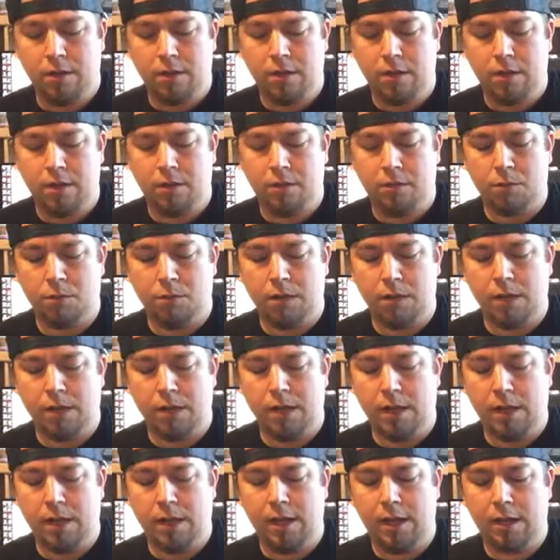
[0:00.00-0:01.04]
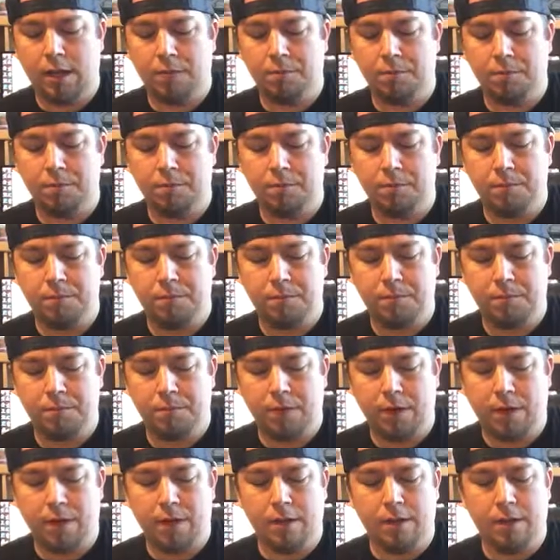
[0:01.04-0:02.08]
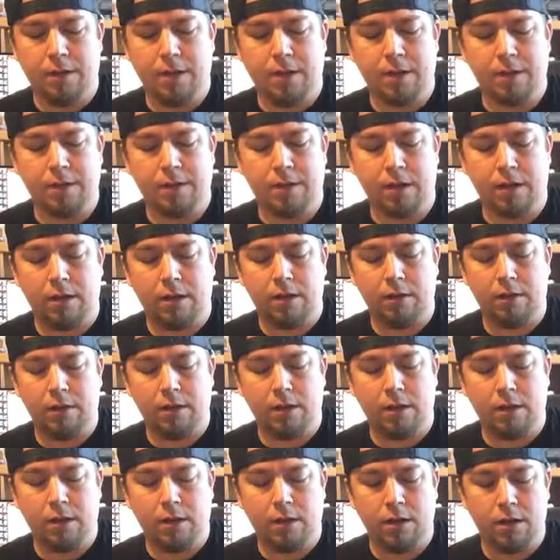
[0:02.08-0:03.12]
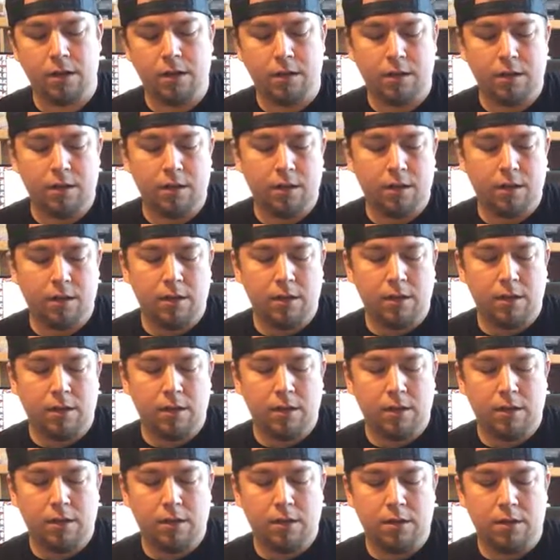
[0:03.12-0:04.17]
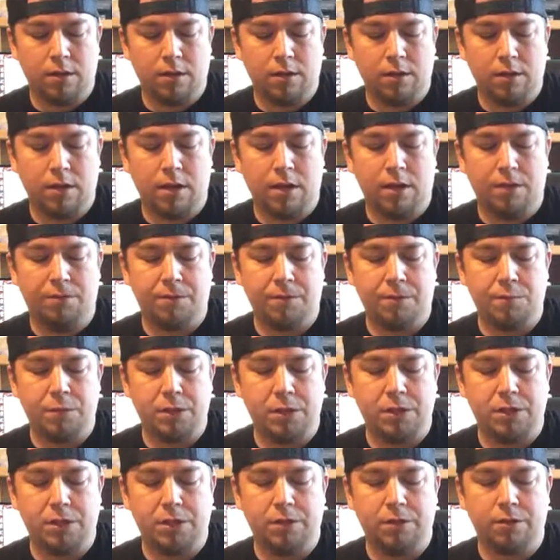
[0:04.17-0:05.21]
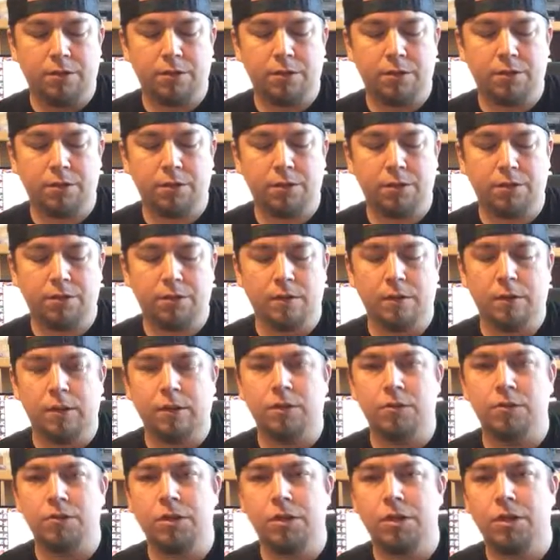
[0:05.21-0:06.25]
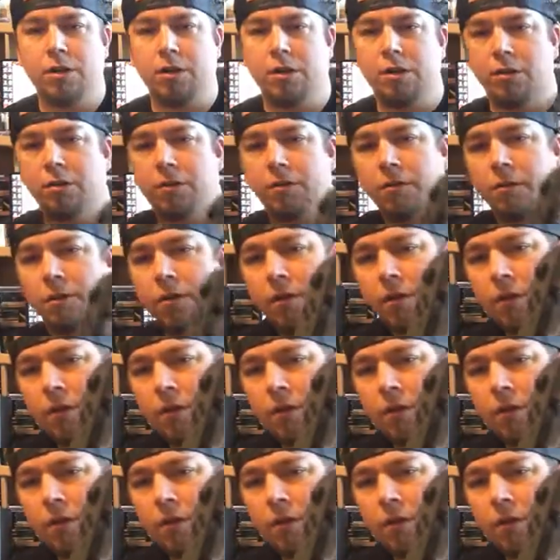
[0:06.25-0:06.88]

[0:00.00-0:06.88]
one game that I downloaded on it called Alpha Mission 2. It's a Neo Geo